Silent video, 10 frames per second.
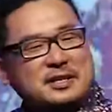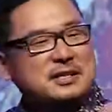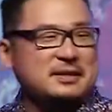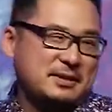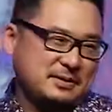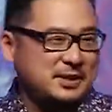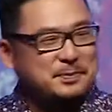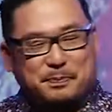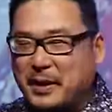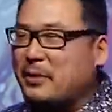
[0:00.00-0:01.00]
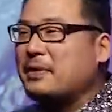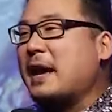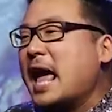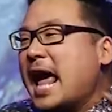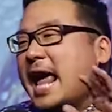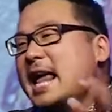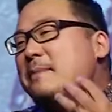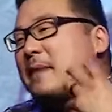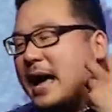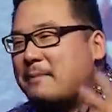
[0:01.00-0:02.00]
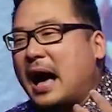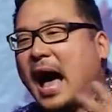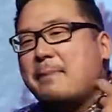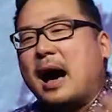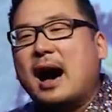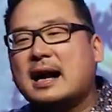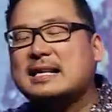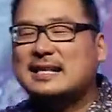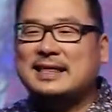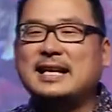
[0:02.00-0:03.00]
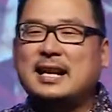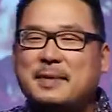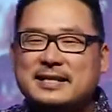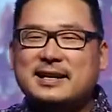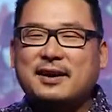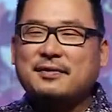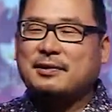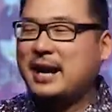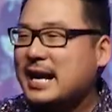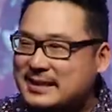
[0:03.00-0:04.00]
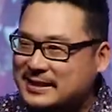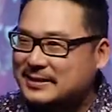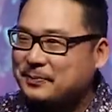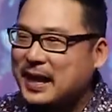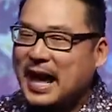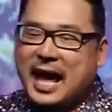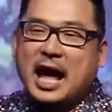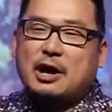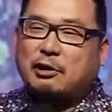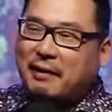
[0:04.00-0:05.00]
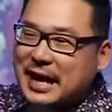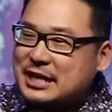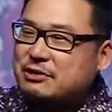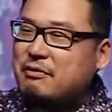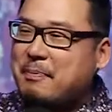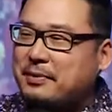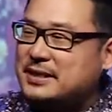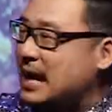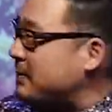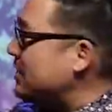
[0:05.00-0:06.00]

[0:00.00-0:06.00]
Just bear with me. In my mind, I'm honestly thinking to myself, Grace represents, I